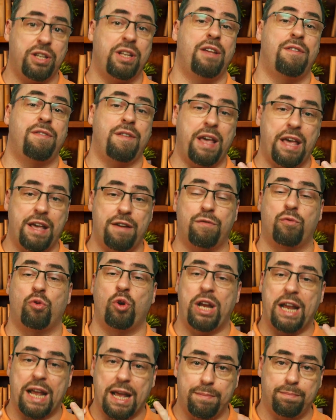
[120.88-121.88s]
if
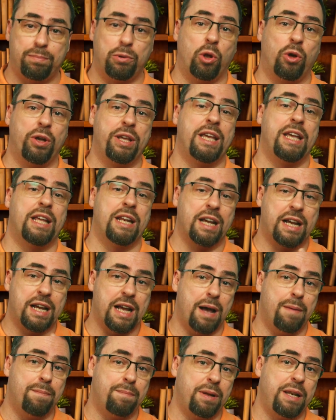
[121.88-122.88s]
every employee in a
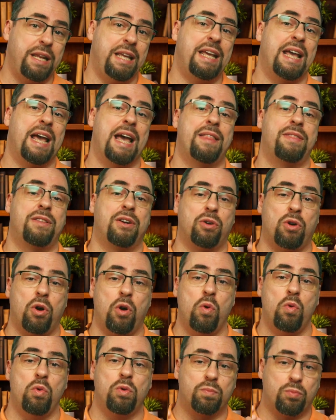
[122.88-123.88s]
company had their
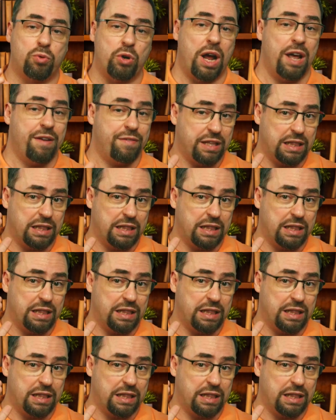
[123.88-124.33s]
own private